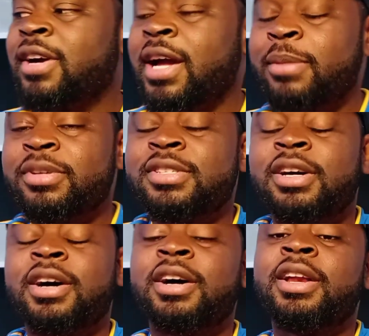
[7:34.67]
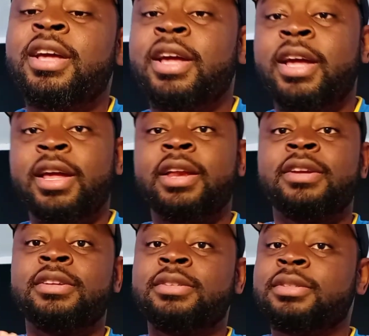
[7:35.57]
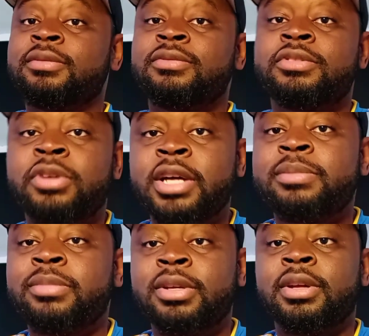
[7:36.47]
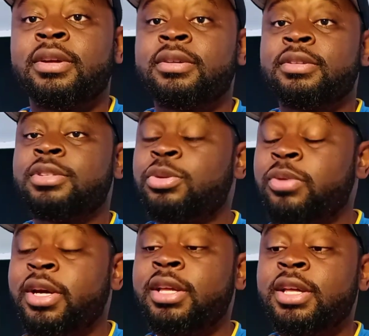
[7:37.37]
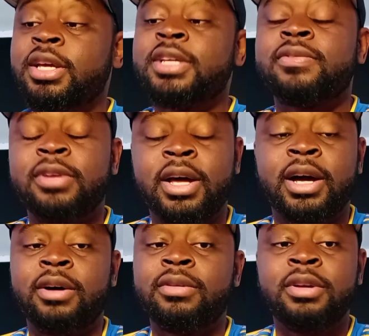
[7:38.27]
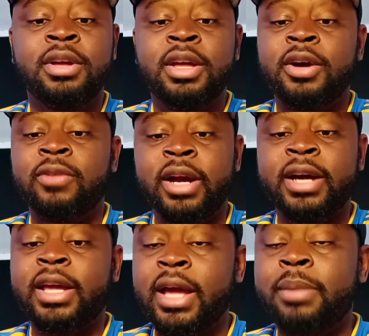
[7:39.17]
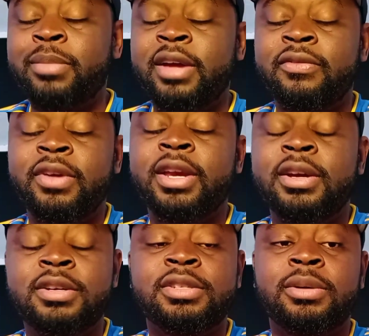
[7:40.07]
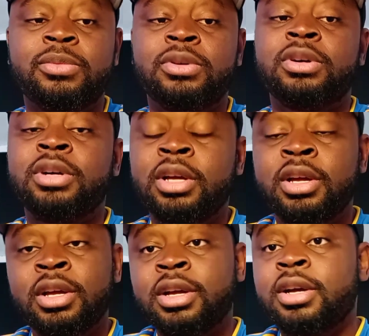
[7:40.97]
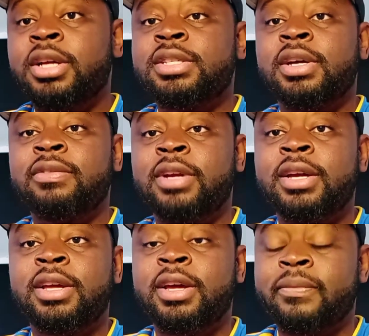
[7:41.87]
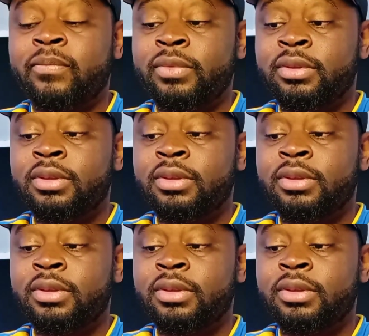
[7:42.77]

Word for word: on Amazon and trust me, 20 years from now, when I can't make videos no more and stuff like that,